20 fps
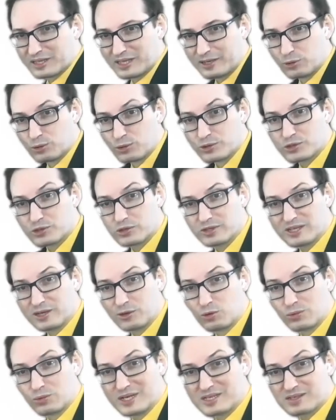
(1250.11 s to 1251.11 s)
they
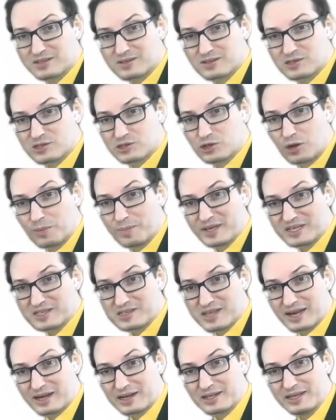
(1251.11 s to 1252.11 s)
always stop
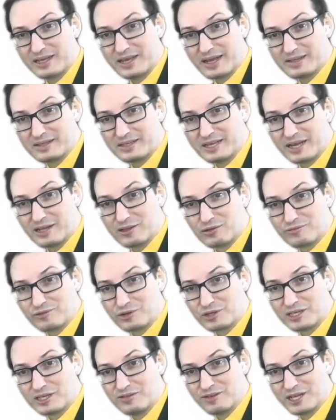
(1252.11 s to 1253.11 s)
exactly at the end of the
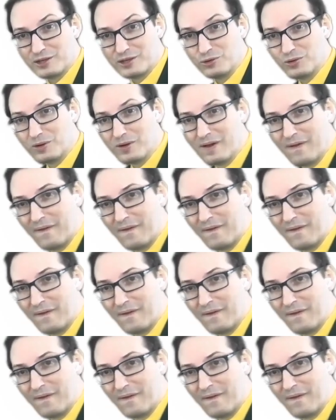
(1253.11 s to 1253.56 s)
key value.